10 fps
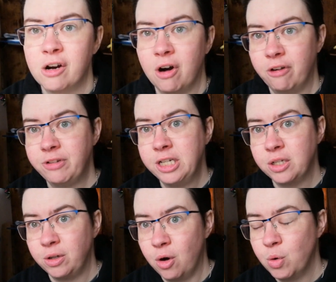Crafting is
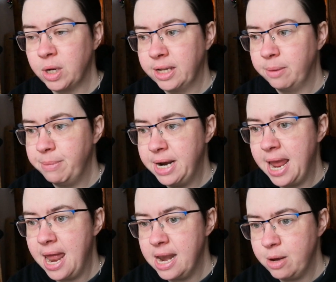on hold at the
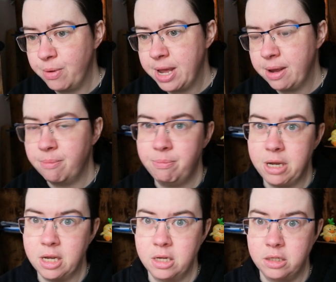minute anyway
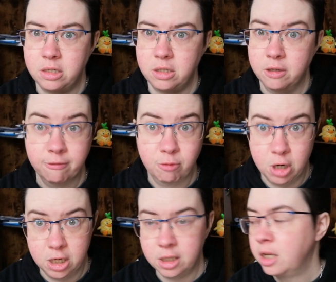because of
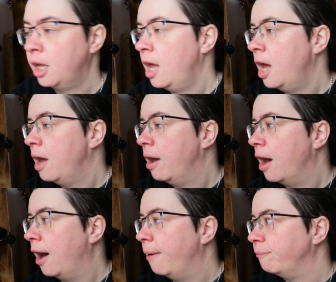work.
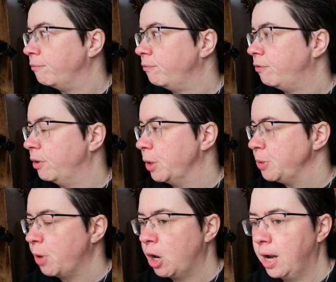For the
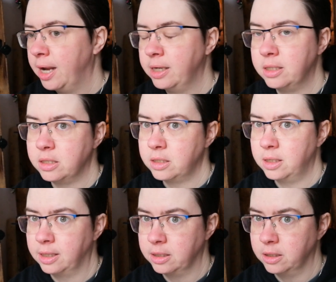most part, and
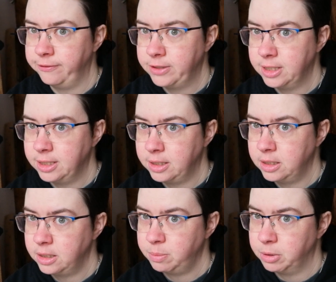as I've said,
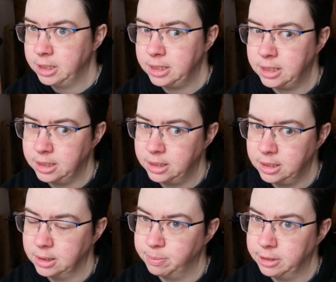this place is
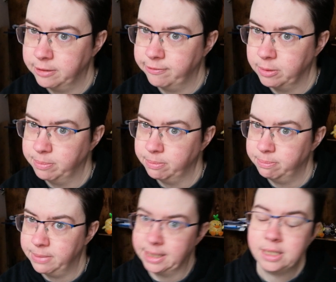in a bit of a
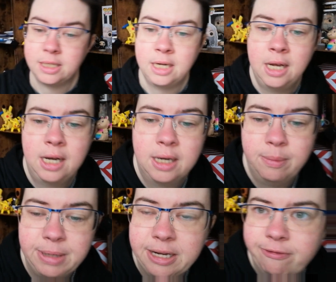mess. Let me